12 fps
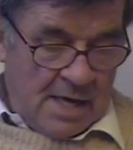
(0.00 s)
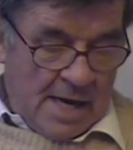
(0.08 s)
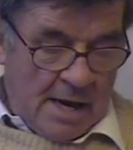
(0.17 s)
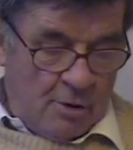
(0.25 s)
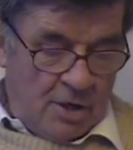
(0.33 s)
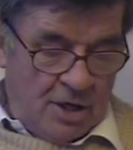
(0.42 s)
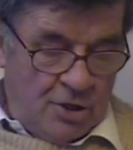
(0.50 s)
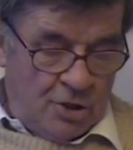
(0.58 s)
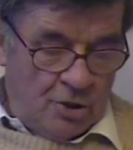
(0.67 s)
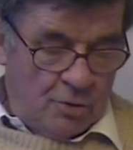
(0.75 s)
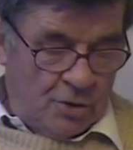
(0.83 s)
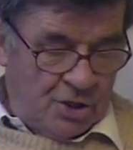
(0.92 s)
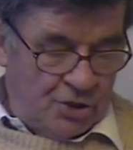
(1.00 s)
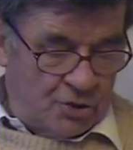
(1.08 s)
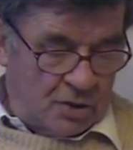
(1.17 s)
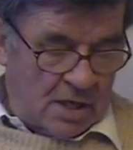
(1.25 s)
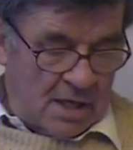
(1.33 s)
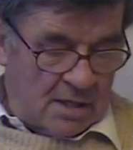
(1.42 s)
How he knew he
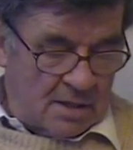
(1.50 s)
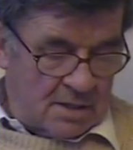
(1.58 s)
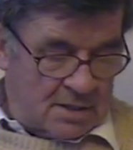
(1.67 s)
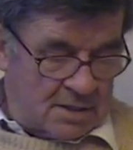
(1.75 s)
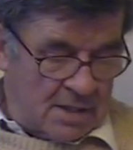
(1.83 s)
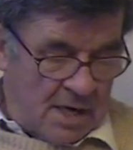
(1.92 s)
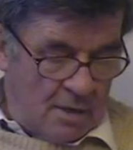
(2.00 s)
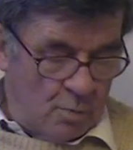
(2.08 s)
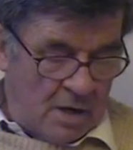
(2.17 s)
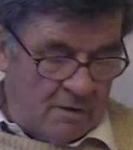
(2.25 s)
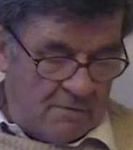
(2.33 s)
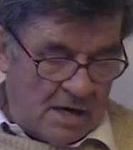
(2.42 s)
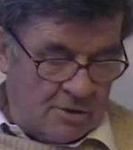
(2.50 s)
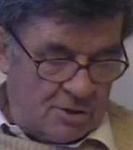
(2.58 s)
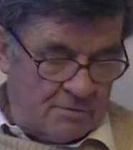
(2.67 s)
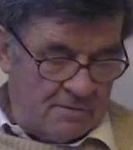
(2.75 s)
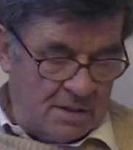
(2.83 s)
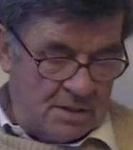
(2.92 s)
should get the sine wave out
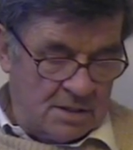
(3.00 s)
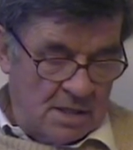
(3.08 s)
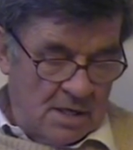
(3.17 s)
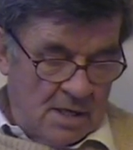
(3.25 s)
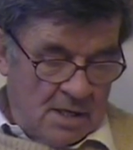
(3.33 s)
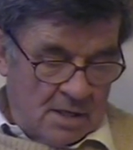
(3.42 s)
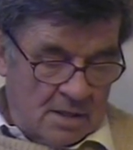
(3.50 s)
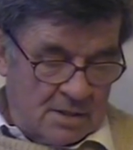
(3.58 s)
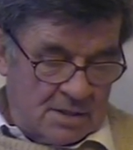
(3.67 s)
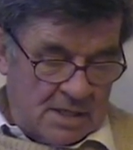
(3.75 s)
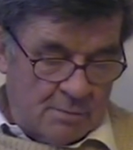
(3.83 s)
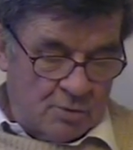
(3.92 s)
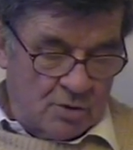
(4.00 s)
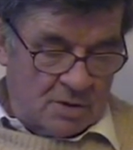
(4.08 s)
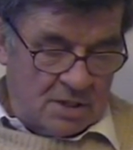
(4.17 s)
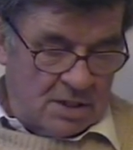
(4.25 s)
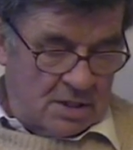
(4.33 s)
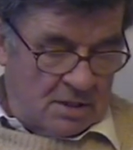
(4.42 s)
of his conceptual
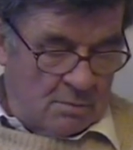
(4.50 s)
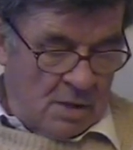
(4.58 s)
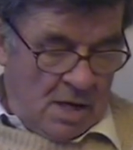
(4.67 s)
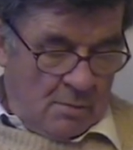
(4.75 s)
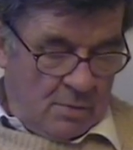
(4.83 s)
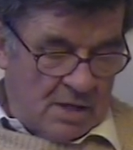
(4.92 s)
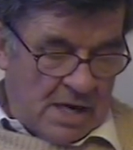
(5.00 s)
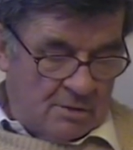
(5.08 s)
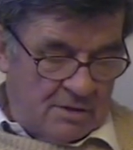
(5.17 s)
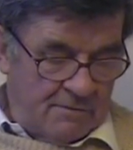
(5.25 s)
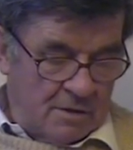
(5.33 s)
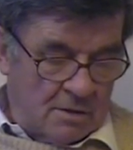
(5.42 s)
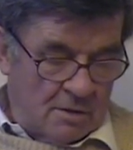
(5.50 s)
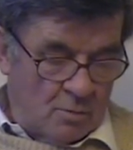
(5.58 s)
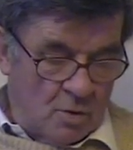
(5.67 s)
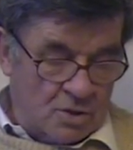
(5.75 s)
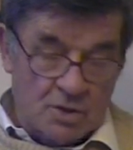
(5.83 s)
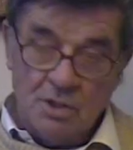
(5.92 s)
system, but how difficult it
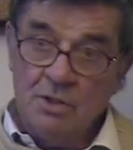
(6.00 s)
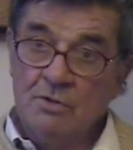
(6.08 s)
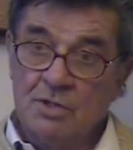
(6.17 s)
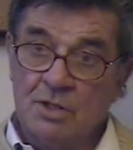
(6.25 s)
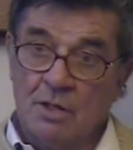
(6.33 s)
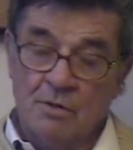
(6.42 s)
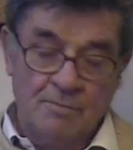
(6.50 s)
was to do so.